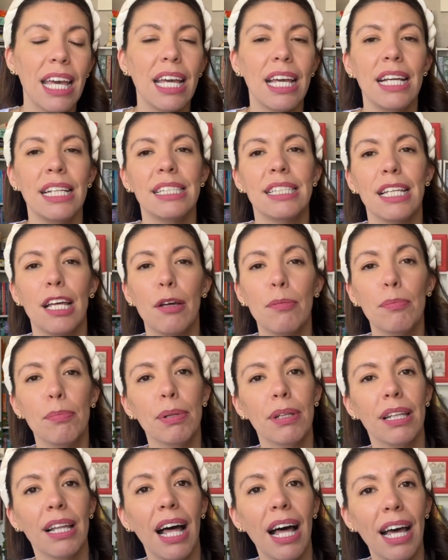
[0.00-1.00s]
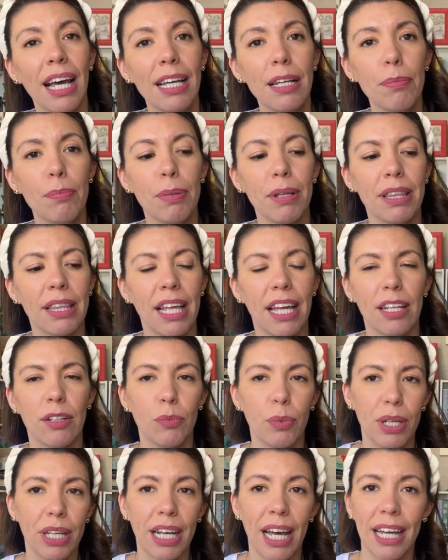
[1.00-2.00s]
It's implied, but
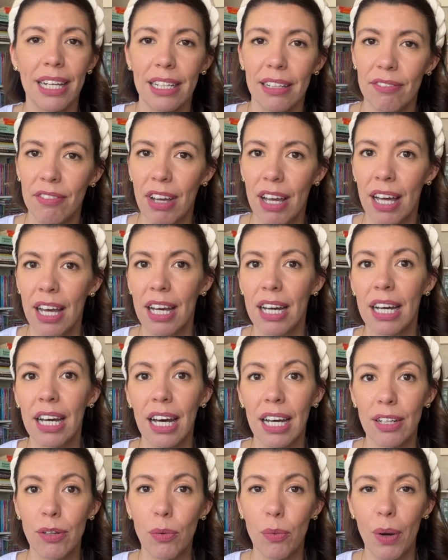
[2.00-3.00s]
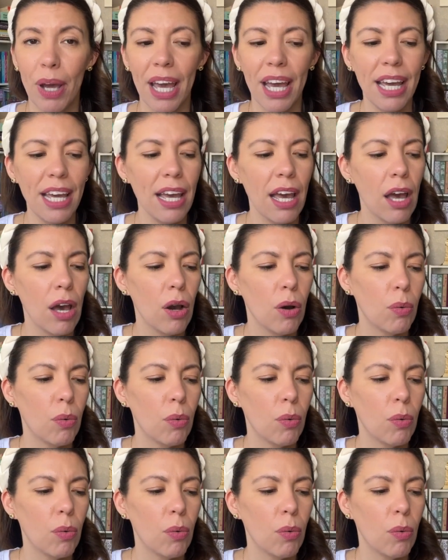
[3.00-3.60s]
then we kind of cut away.